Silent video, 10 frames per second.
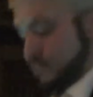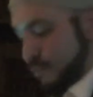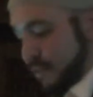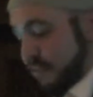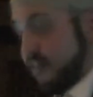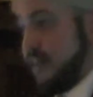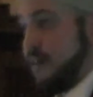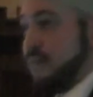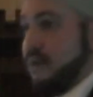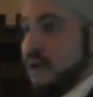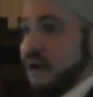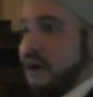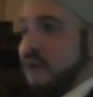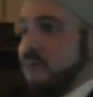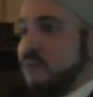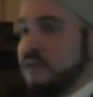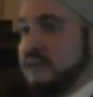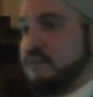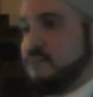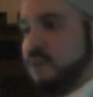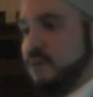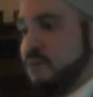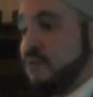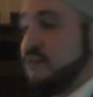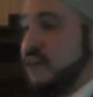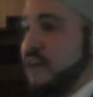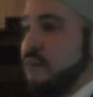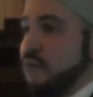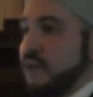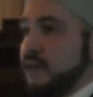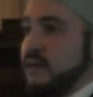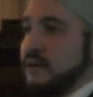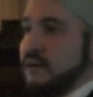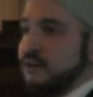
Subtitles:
So basically, one of these modern-day woolly